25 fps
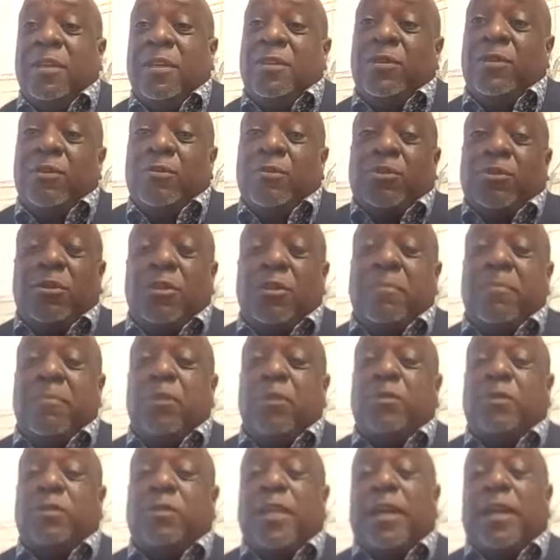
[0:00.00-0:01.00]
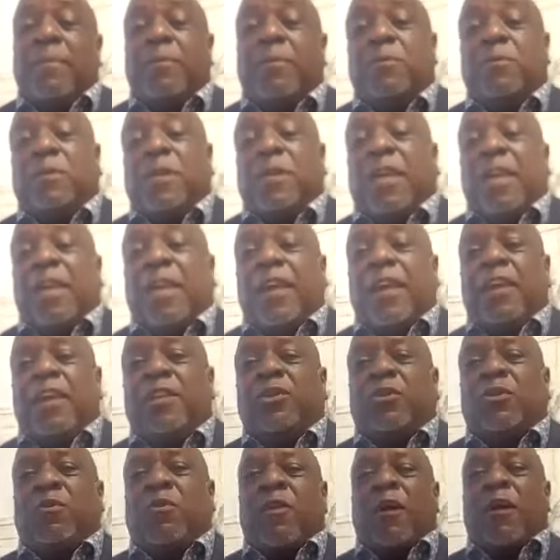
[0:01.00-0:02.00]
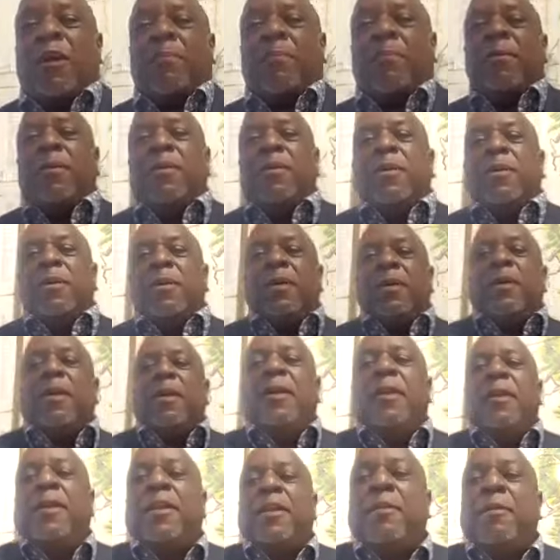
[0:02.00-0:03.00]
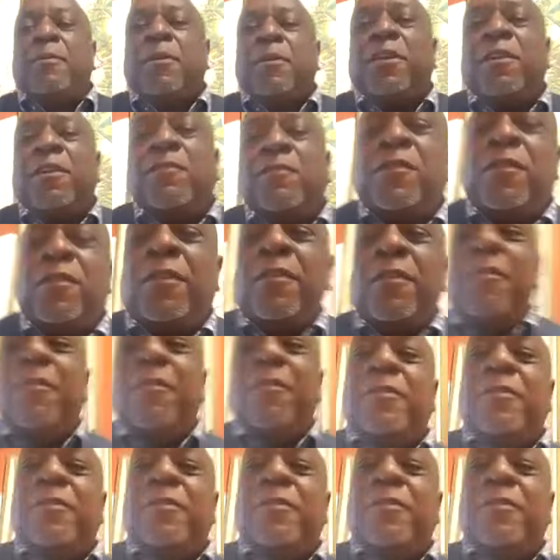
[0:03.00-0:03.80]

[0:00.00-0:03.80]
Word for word: And usually most time it was a cash crop. And I'm gonna give you a little